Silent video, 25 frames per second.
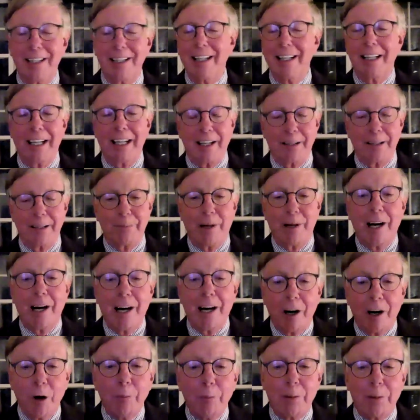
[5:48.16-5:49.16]

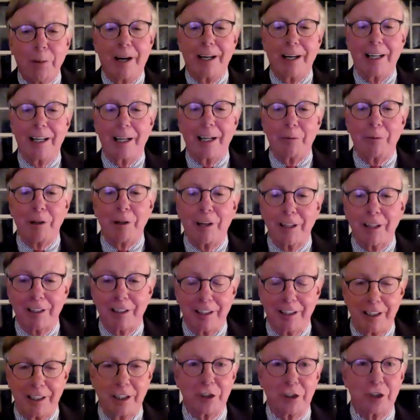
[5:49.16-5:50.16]
opine like we are
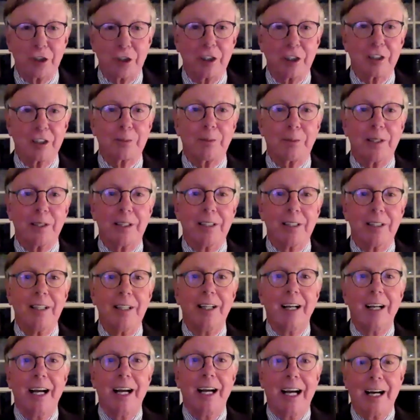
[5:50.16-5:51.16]
clinicians, but
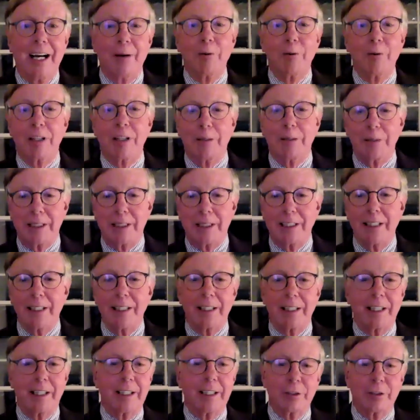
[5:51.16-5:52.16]
how we're going to be
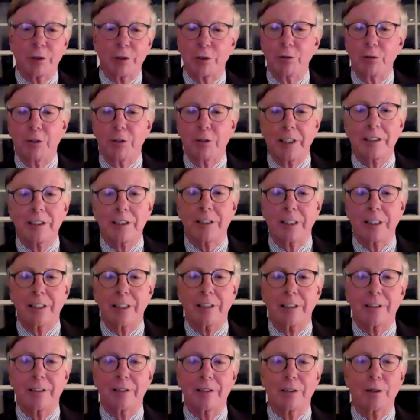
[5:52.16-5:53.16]
telling in our school health
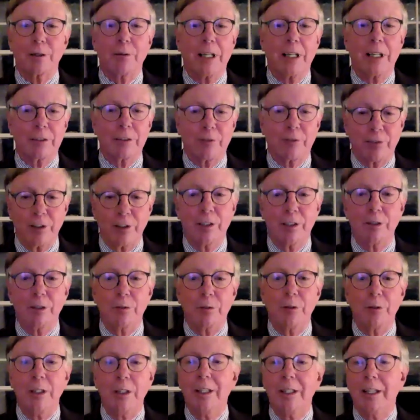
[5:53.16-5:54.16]
centers who has flu
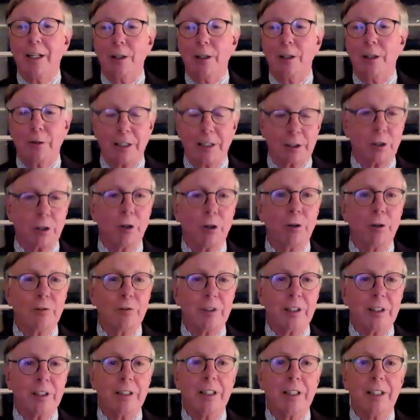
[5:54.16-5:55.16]
and who has
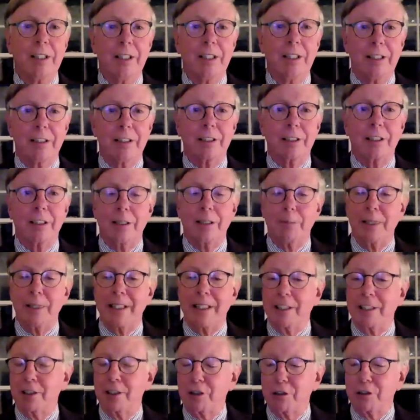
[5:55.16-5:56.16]
COVID is going to be an
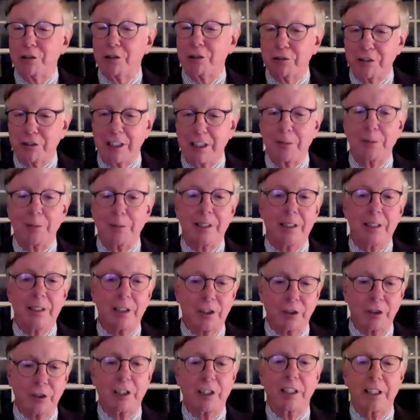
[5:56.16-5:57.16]
incredible
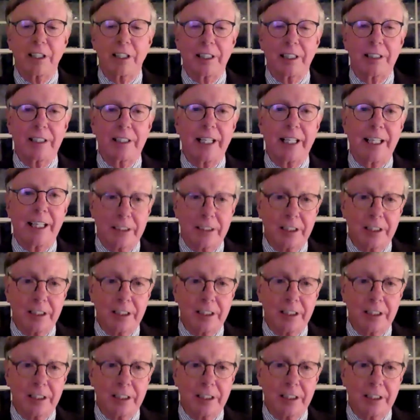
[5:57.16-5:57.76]
Herculean task.